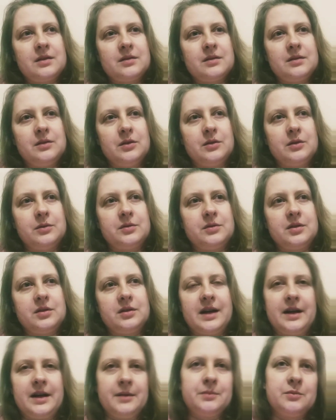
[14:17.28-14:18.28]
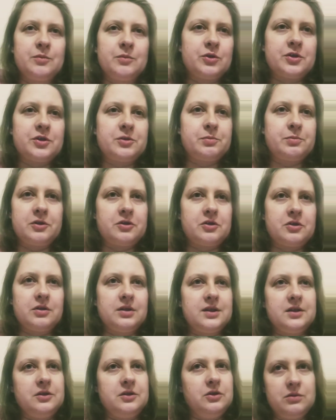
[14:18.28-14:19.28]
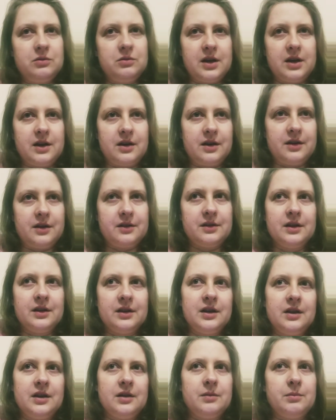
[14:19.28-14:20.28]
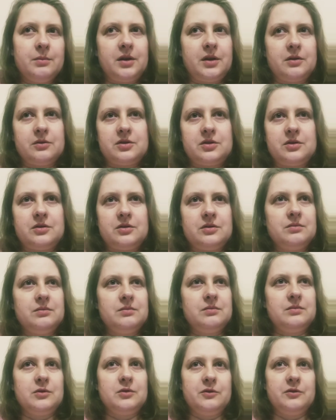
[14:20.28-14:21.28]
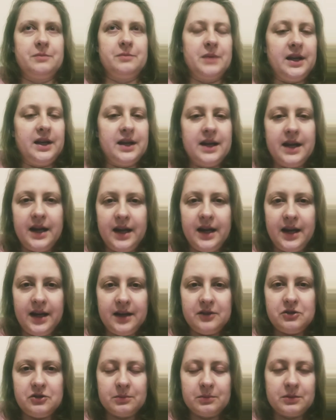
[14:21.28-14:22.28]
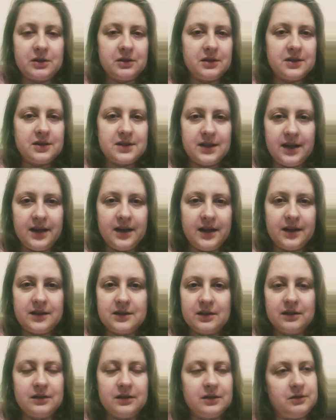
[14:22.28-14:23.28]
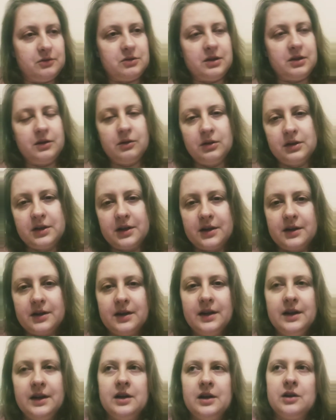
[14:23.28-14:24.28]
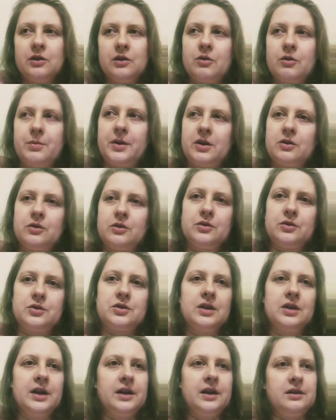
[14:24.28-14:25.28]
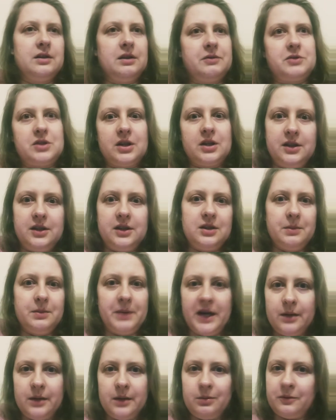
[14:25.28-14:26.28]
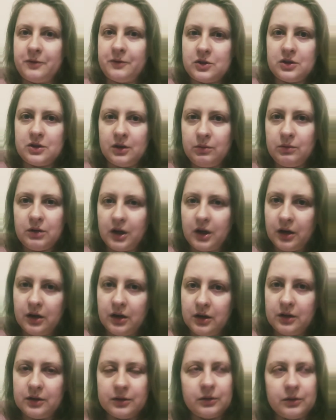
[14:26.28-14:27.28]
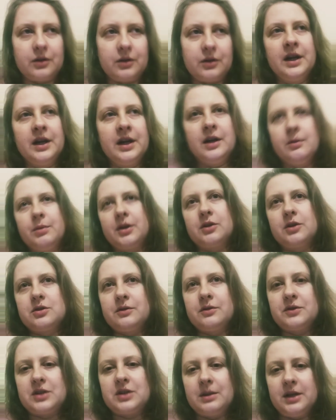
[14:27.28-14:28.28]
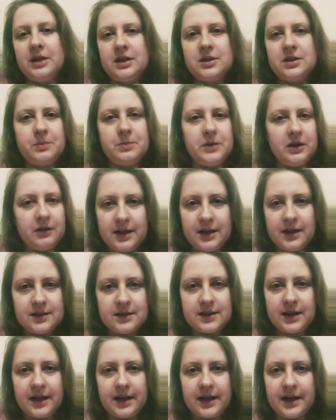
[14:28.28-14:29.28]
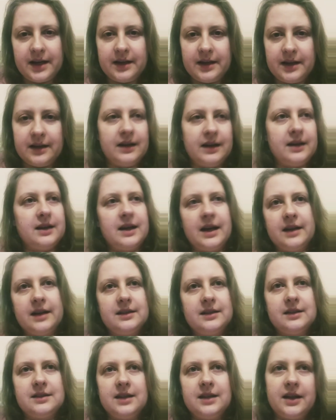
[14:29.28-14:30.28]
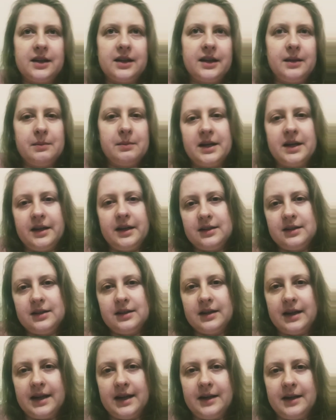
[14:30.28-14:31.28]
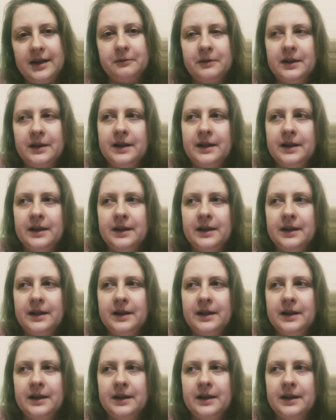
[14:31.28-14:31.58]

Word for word: you know, the I'm more spiritual than you card because of my age, I'm 36, and they're usually older, or because they've studied the Bible for so long, or because of some experience they had and that they claim I didn't have.